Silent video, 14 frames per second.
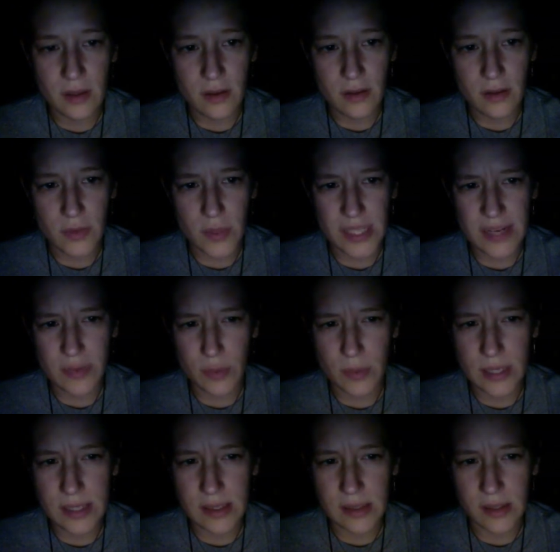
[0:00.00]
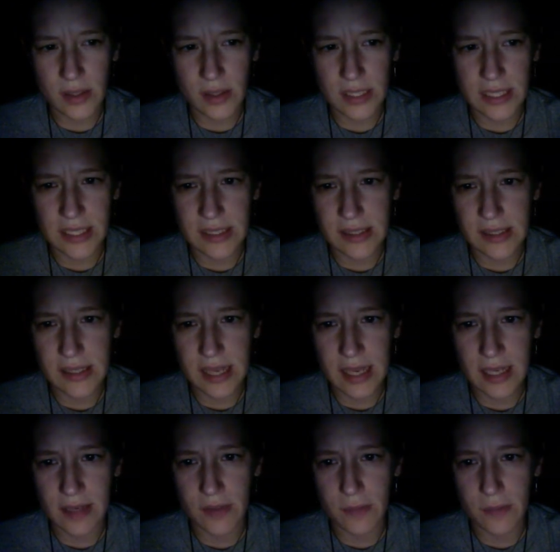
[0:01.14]
For whatever reason, Dr. Gint's tale
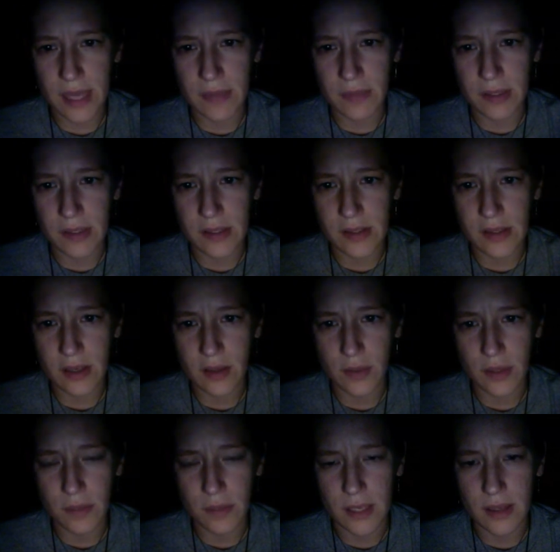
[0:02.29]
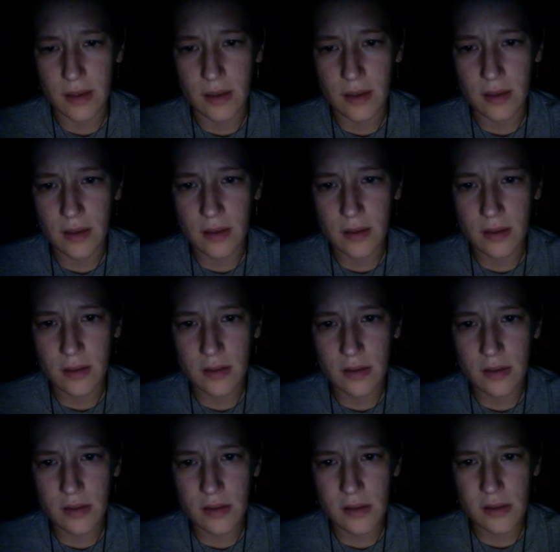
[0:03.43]
of the madman stuck with me.
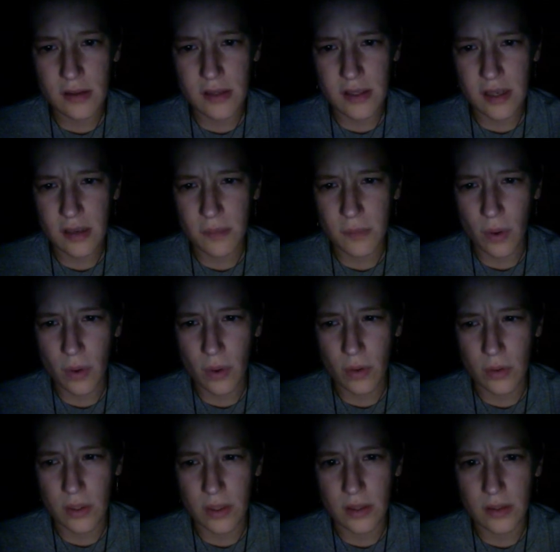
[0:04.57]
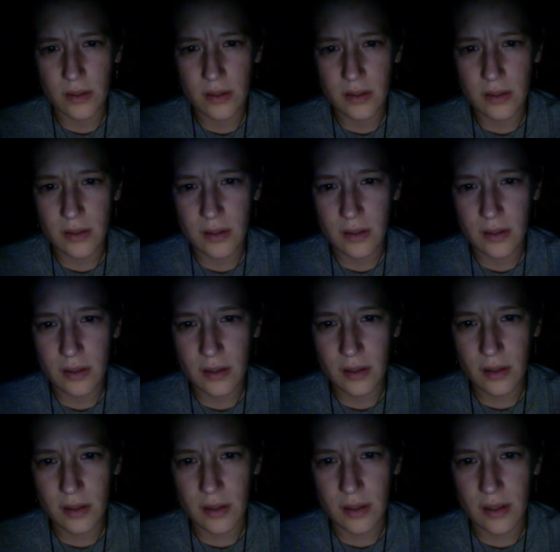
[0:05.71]
Some horror
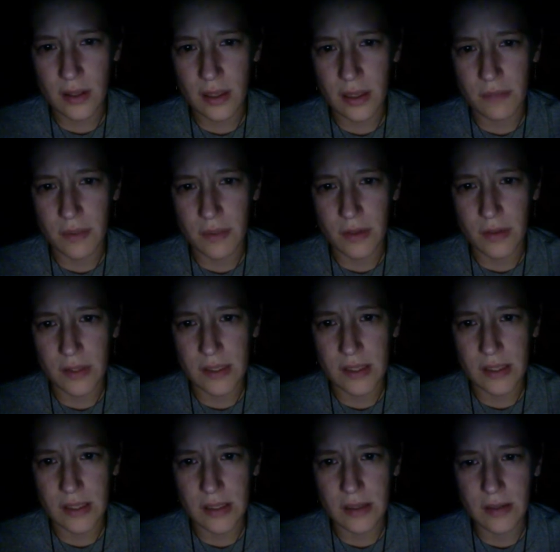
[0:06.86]
lurking below the city.